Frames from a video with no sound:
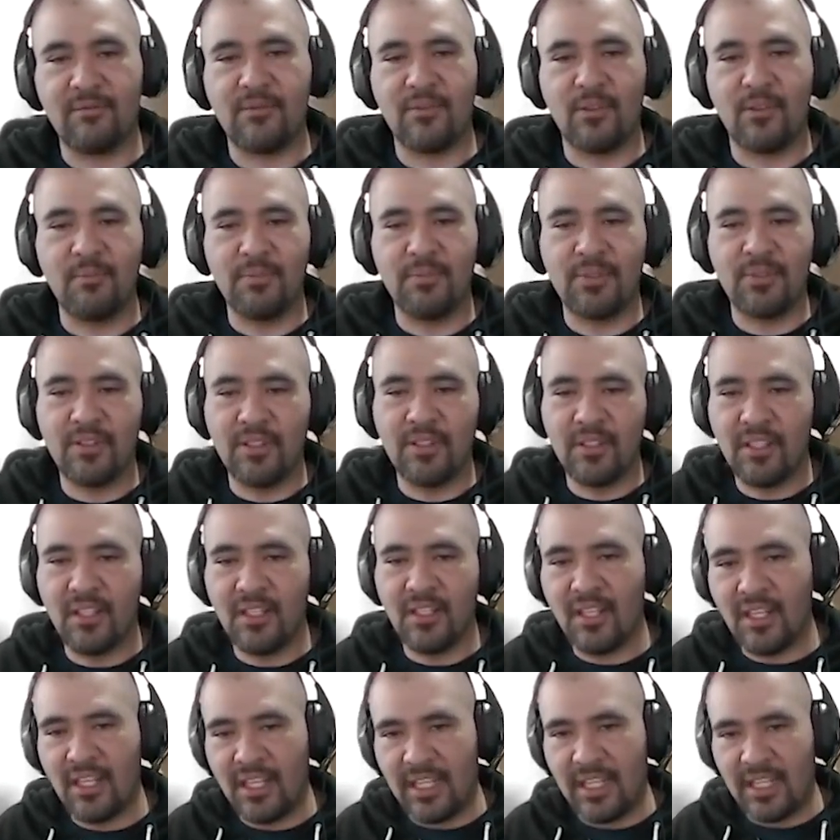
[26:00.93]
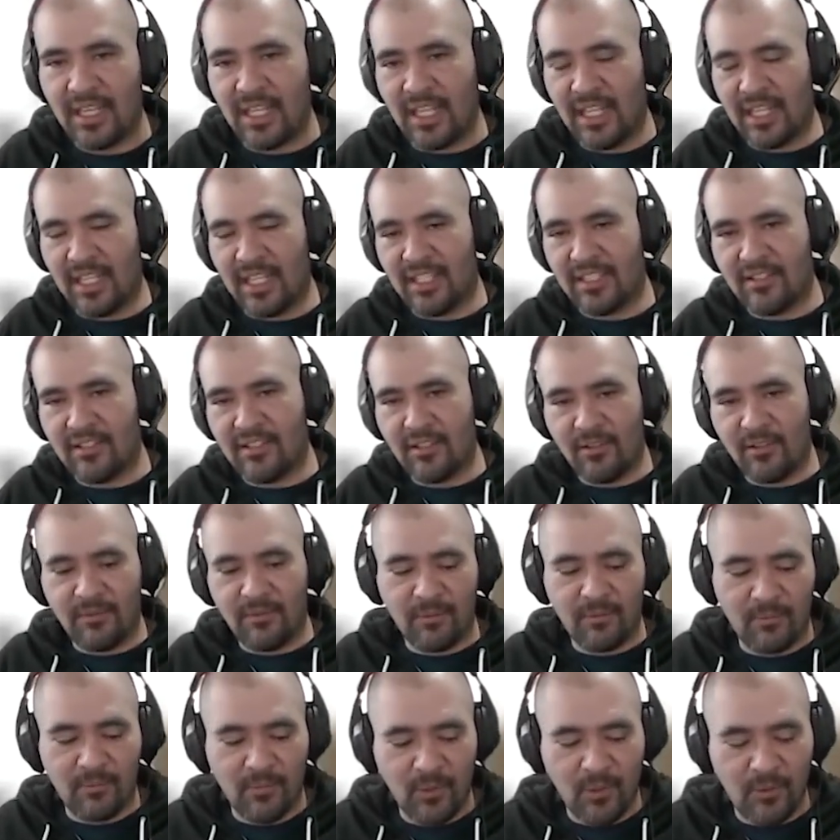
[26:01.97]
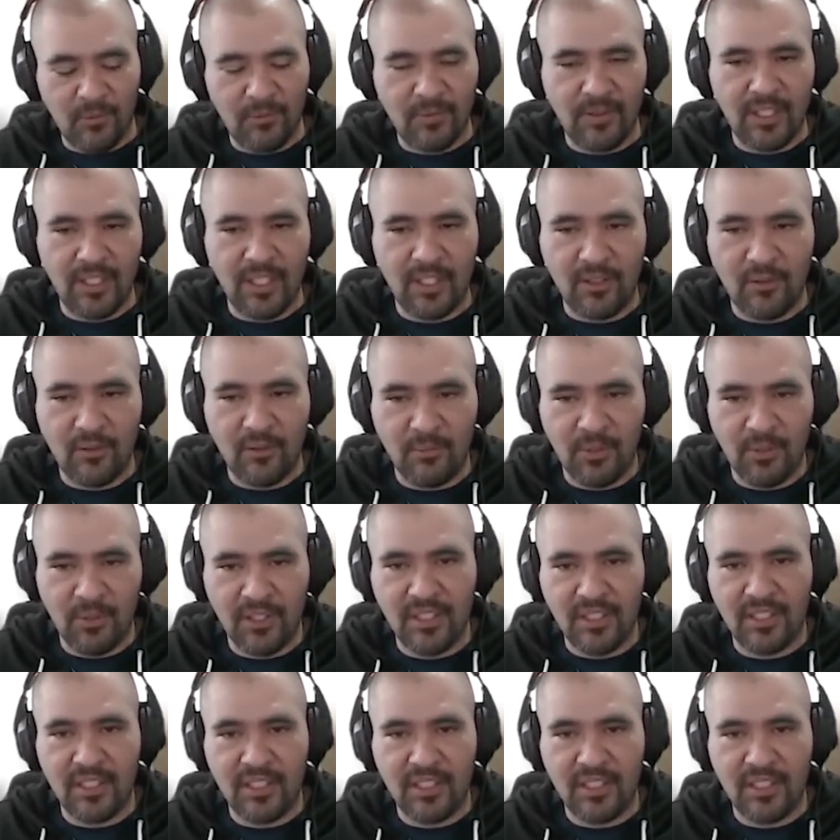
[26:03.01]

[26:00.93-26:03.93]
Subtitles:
groups, the links of the community